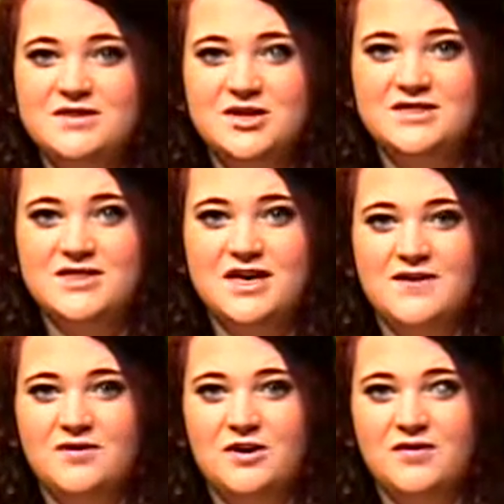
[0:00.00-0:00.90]
Garcia
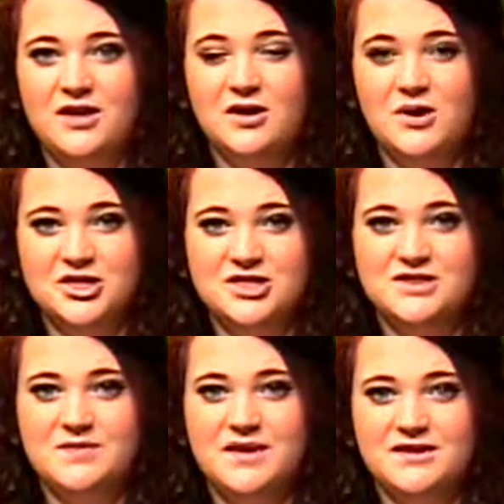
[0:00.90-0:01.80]
if you have any questions
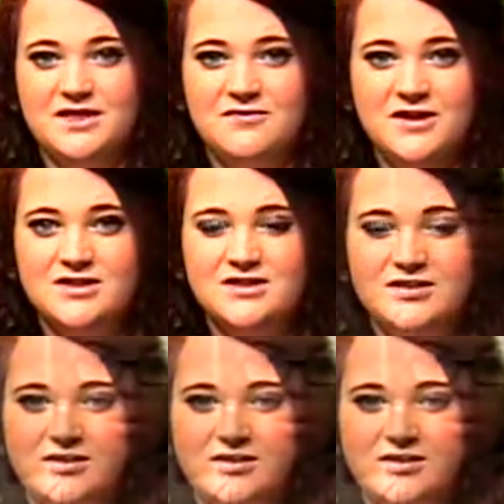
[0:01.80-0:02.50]
about the event.